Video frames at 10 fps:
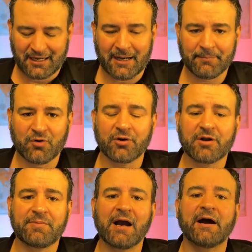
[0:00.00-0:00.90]
I'm going
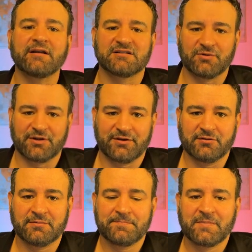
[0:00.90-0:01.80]
to be honest with you.
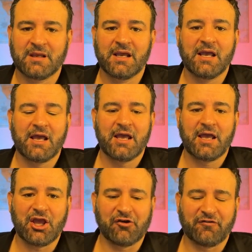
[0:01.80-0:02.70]

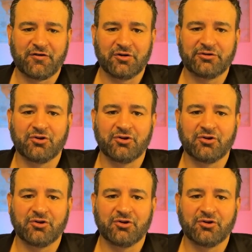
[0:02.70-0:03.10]
If you're